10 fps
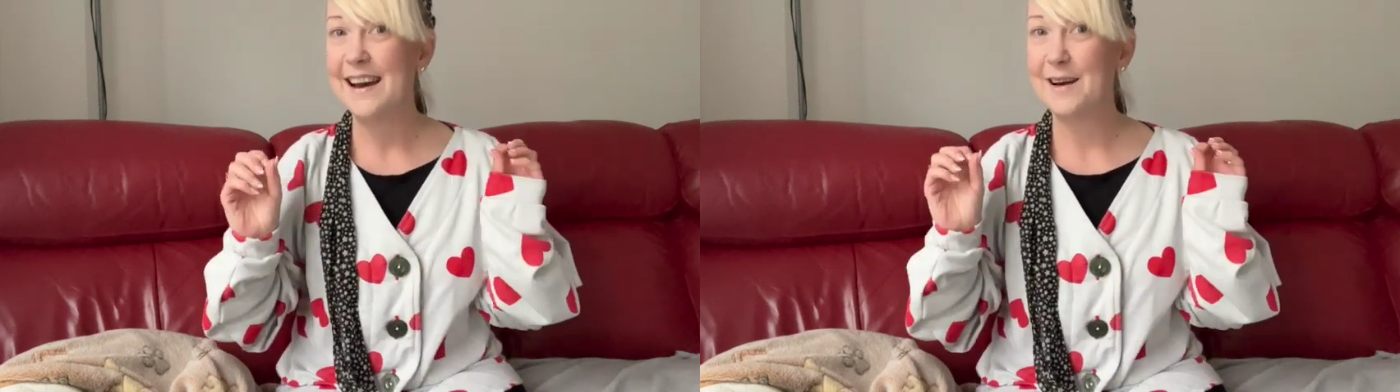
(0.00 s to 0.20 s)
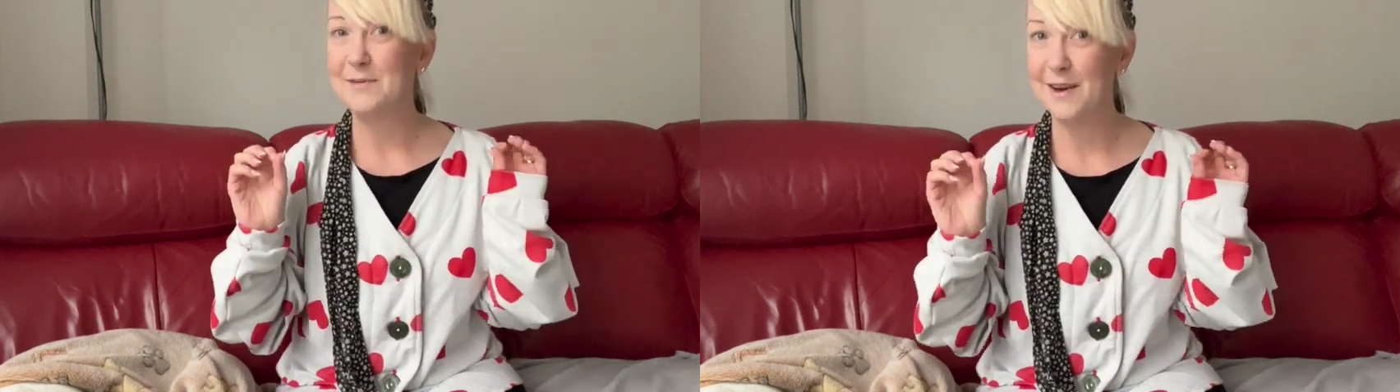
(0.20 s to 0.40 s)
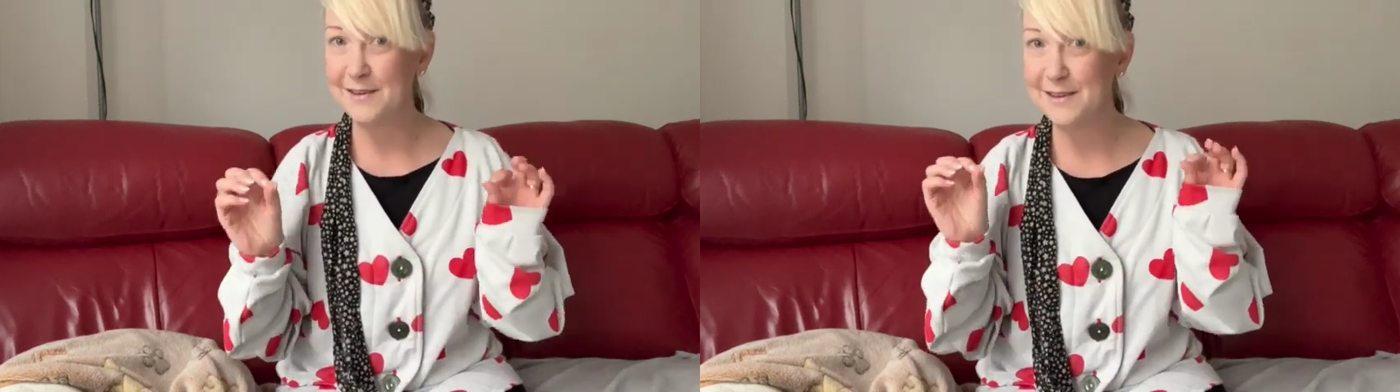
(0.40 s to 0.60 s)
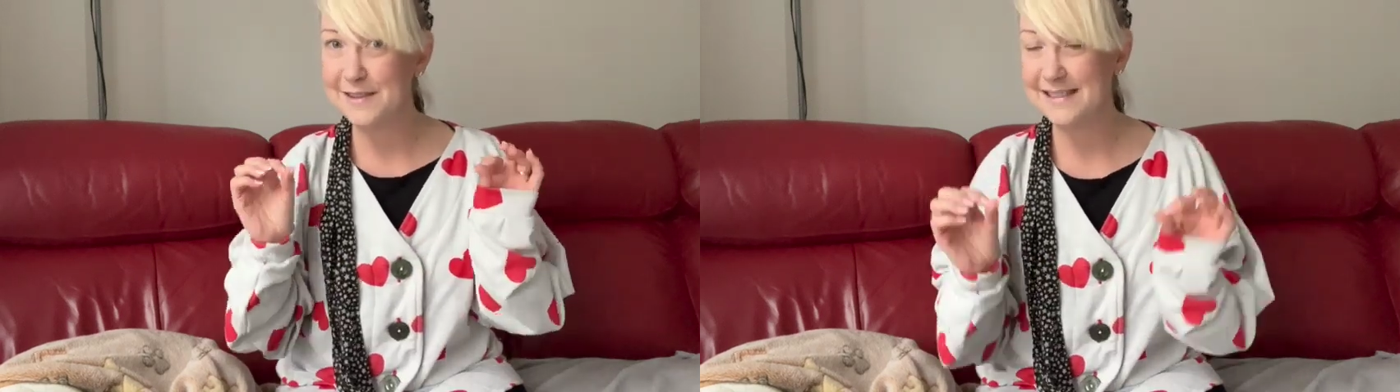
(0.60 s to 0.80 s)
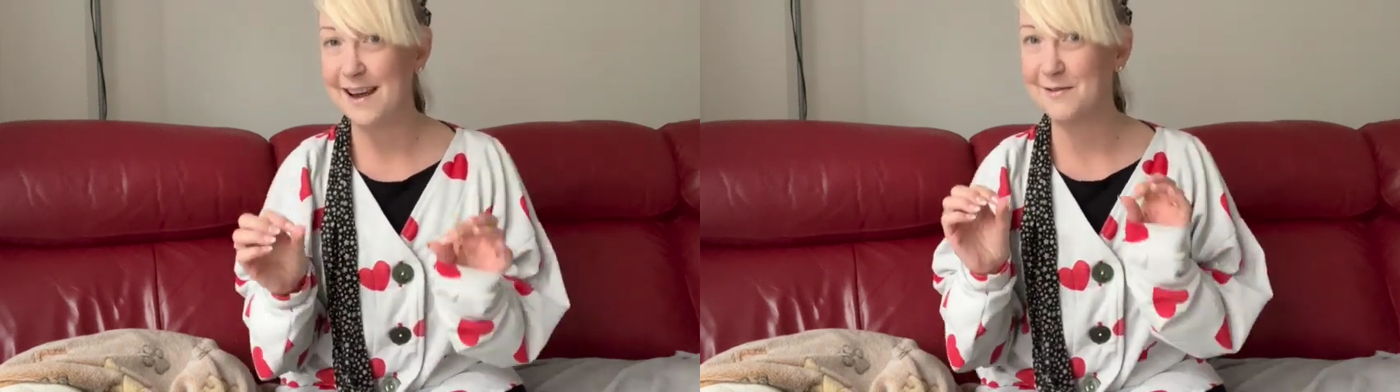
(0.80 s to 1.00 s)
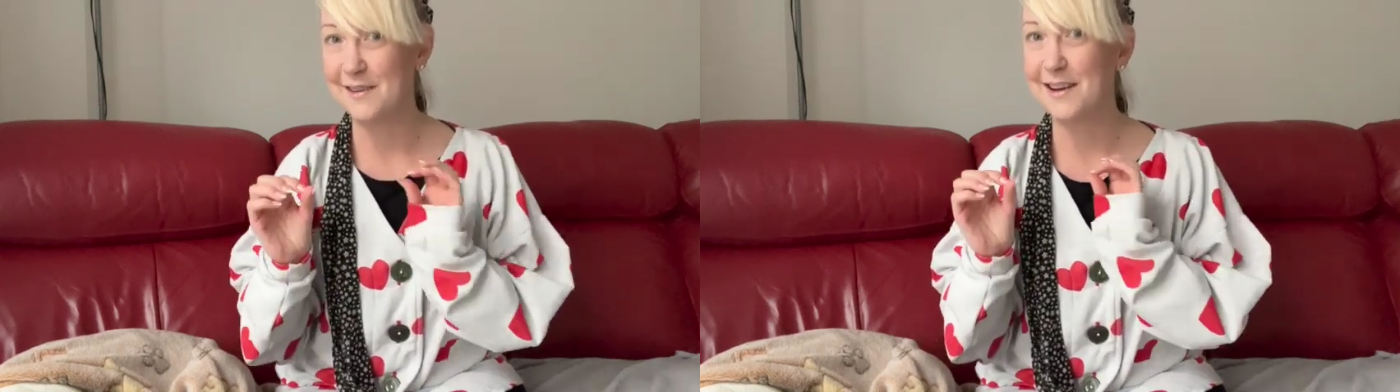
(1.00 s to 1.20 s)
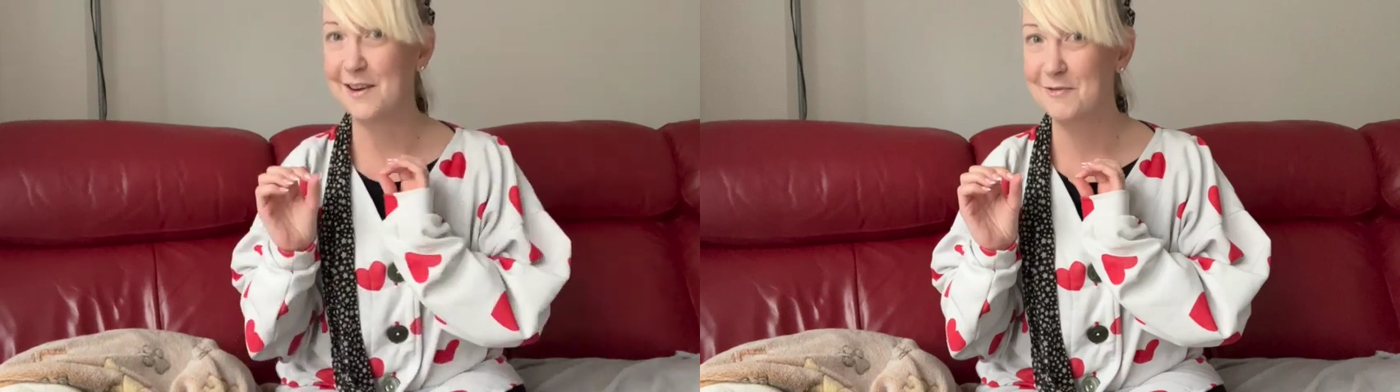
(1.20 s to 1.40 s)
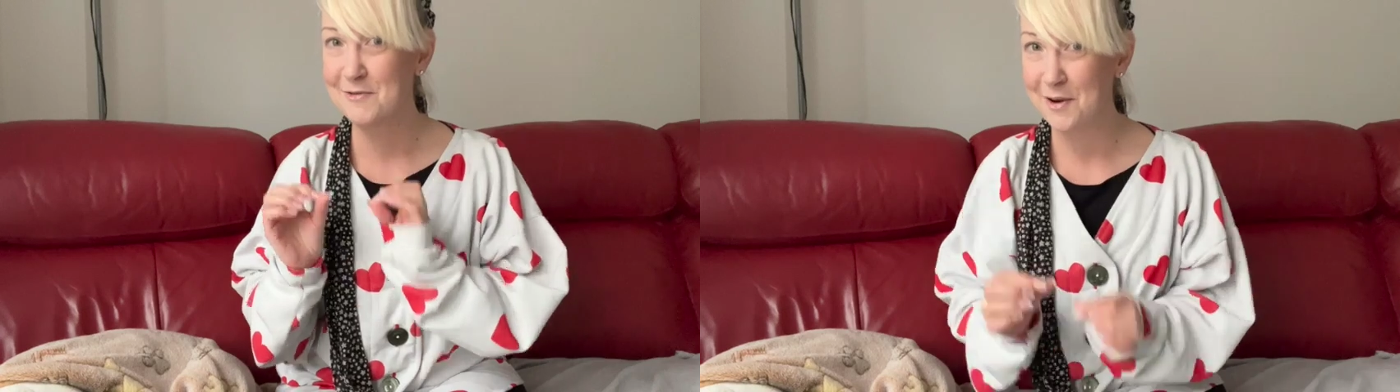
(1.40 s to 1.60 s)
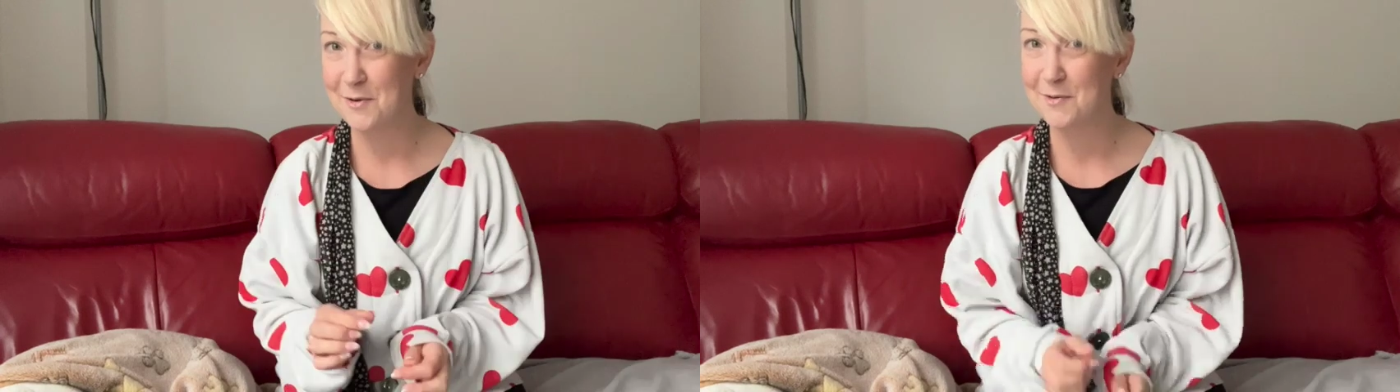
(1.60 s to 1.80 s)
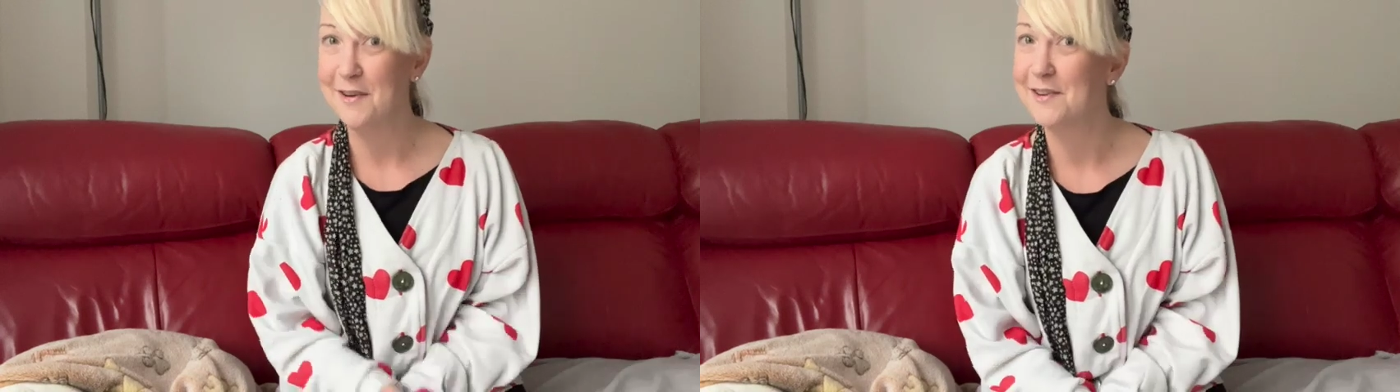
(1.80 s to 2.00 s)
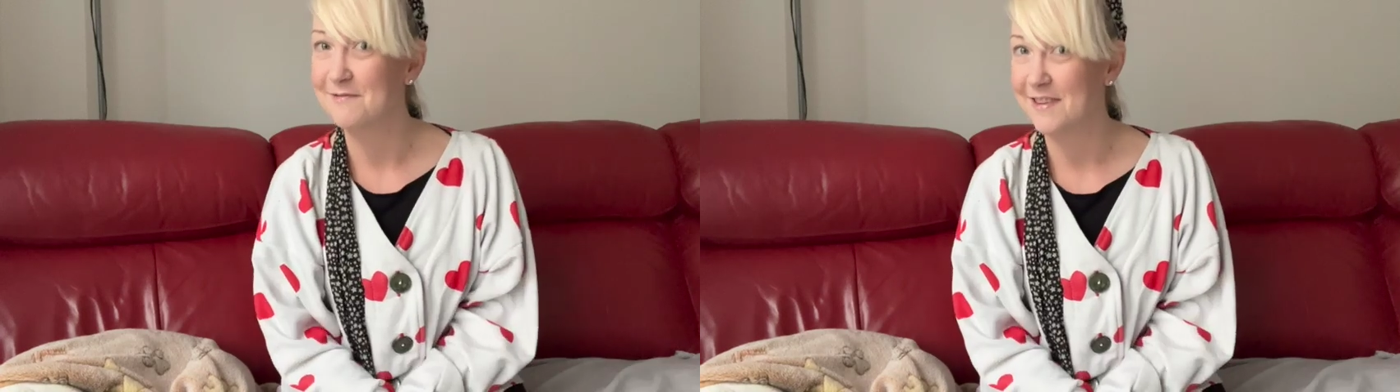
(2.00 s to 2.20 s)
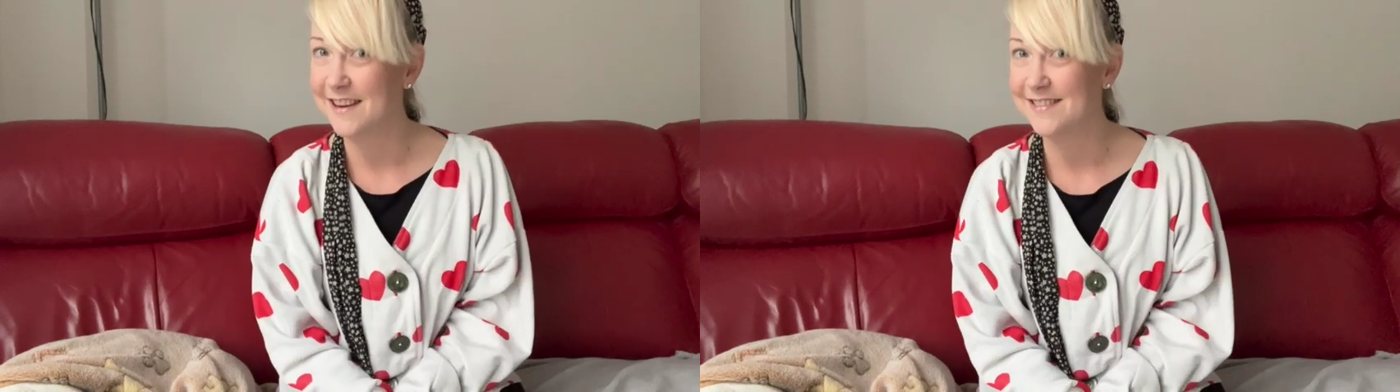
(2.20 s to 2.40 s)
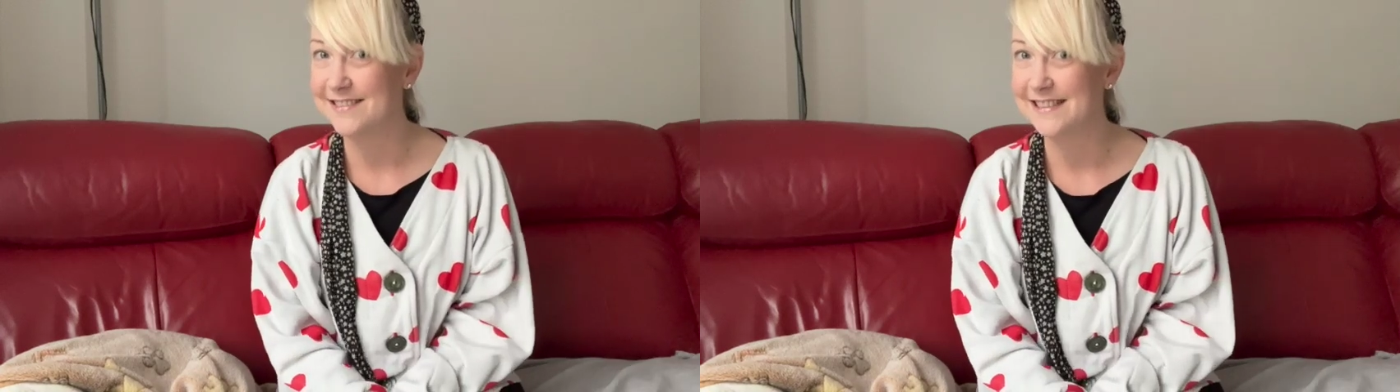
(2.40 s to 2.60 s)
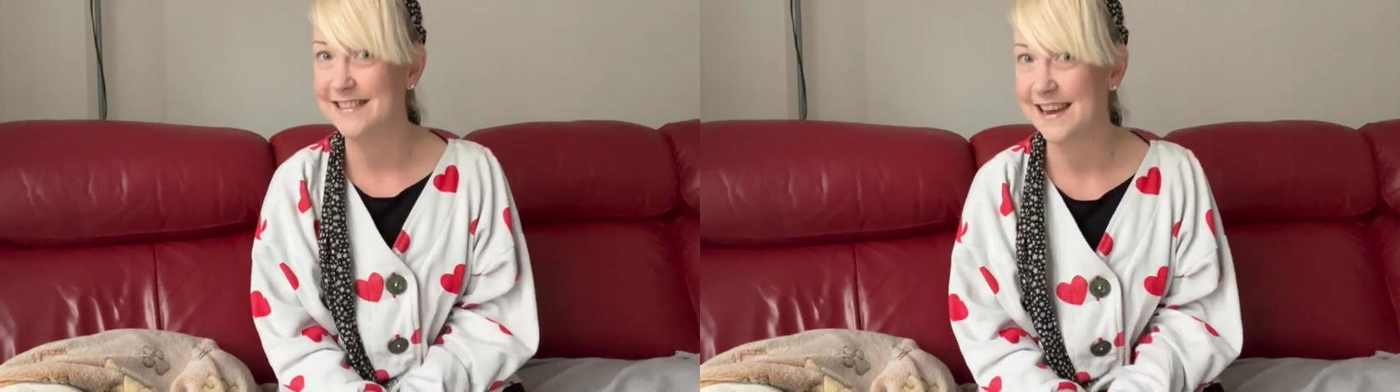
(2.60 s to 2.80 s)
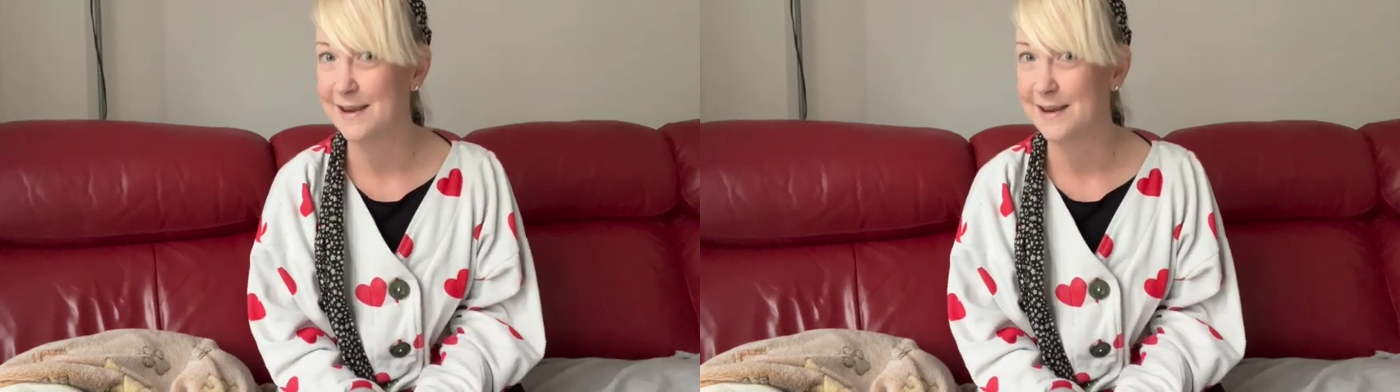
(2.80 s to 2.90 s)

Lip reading: I'm going to sound like a real broken record today,